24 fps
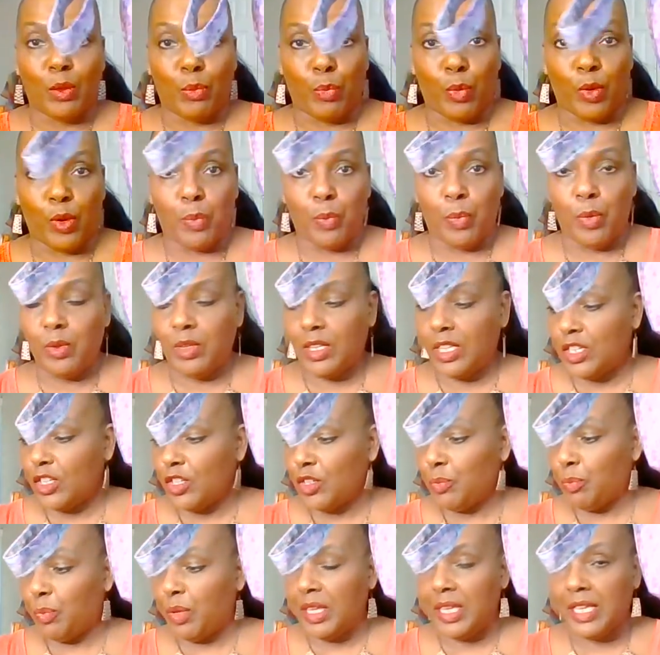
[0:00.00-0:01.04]
the
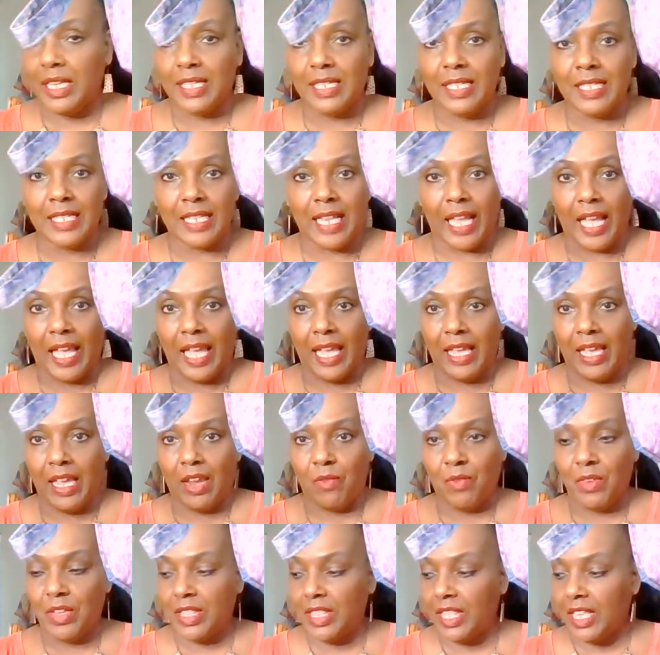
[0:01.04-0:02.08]
purplish pins.
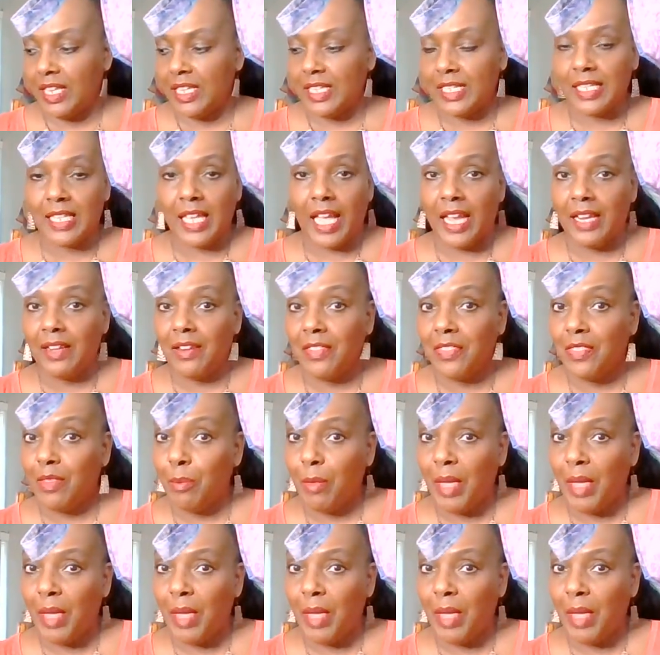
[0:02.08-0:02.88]
Everything is kind of